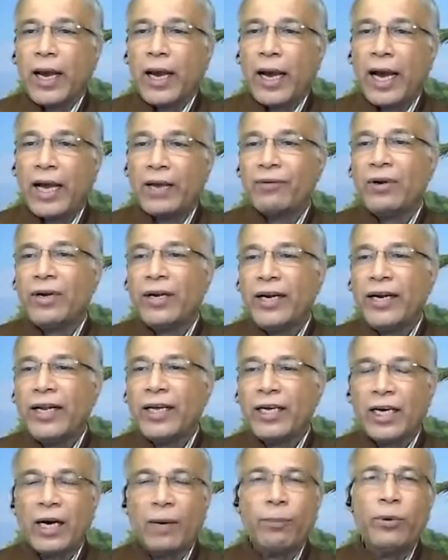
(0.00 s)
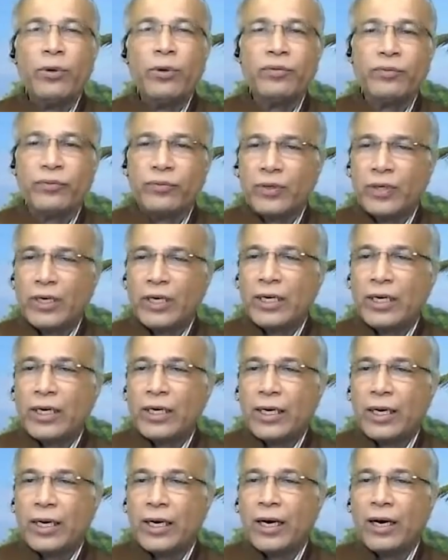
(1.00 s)
I will read a couple of
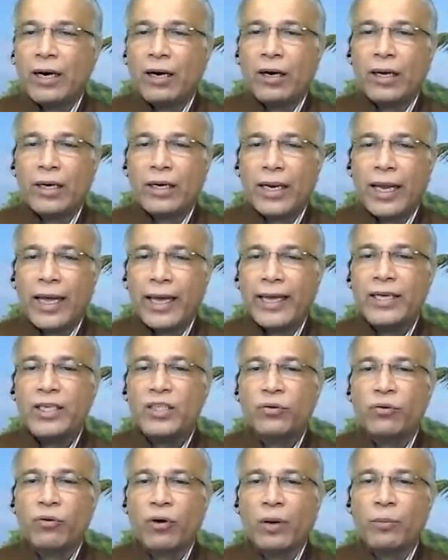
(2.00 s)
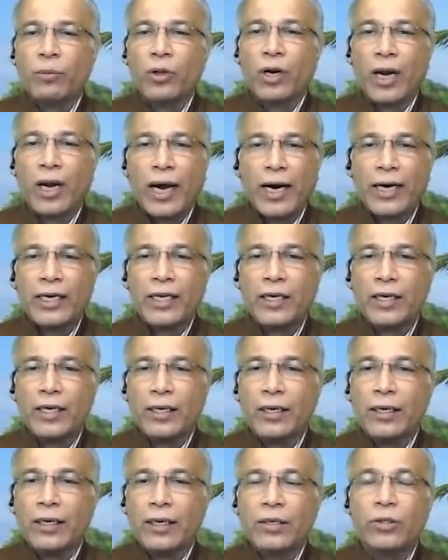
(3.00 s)
lines from your
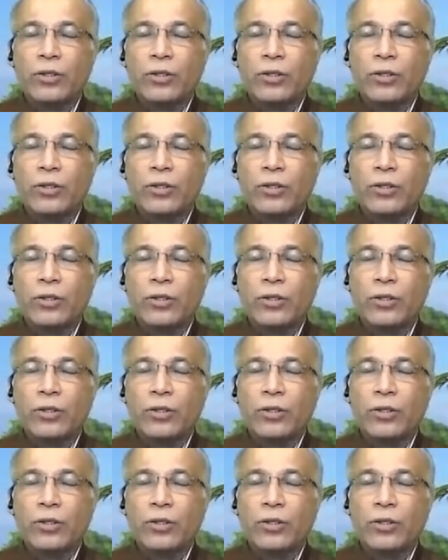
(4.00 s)
article